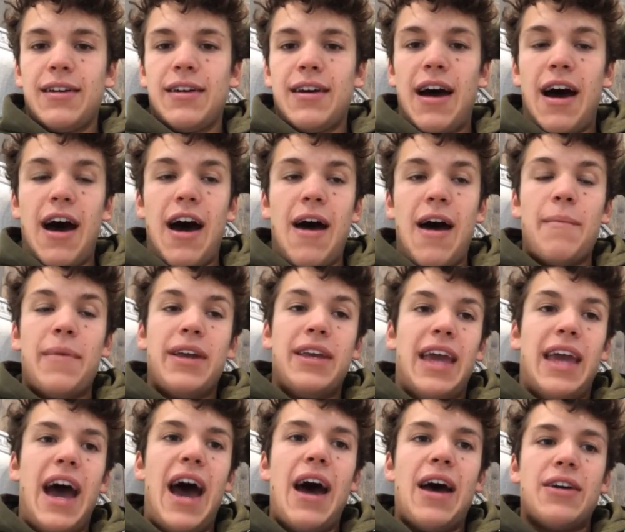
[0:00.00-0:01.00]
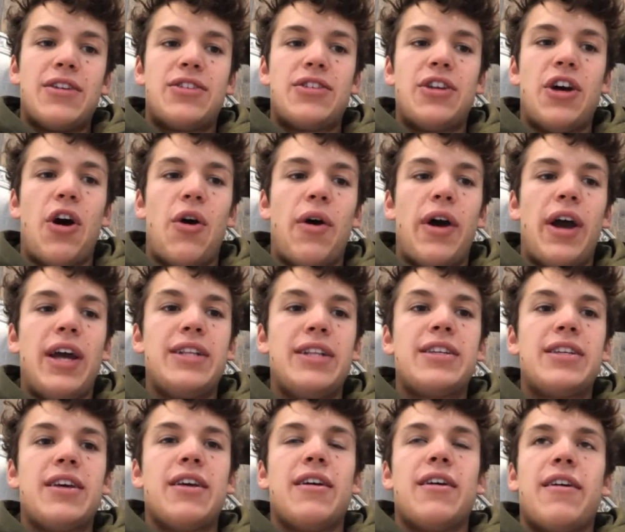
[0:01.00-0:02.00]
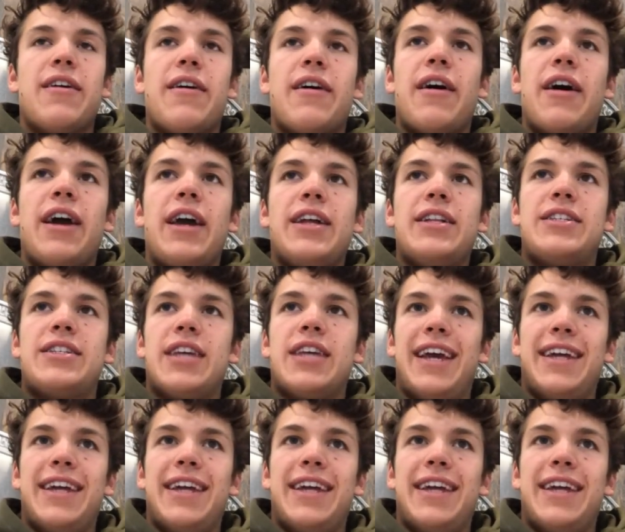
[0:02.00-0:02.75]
Um, yeah, so it's it's